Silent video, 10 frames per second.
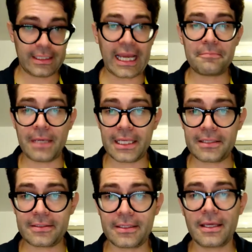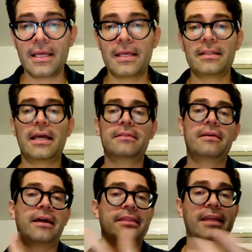That means that
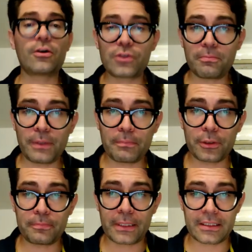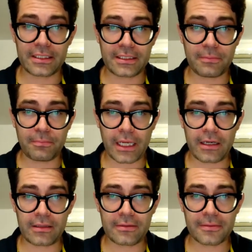1,000 people
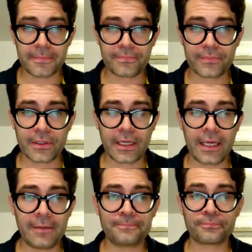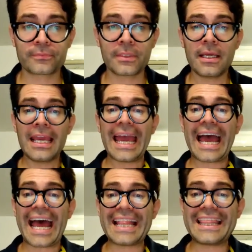participated, okay?
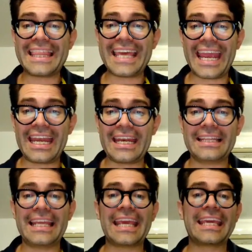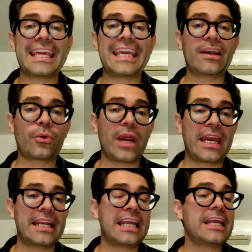And then they
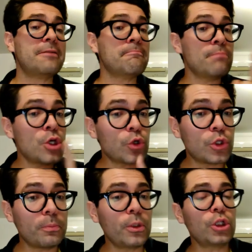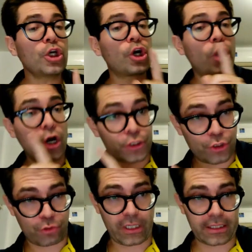created immutable
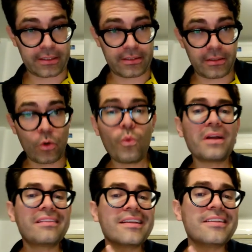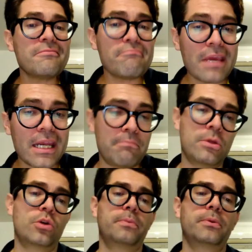contracts. What does it mean,
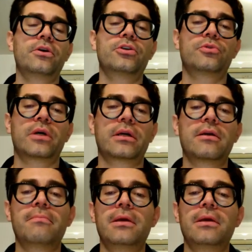immutable contract?